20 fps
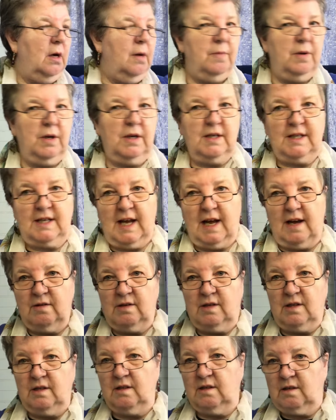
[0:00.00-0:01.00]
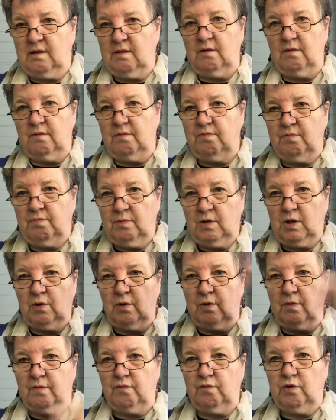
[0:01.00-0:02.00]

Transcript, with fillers: because houses are sort of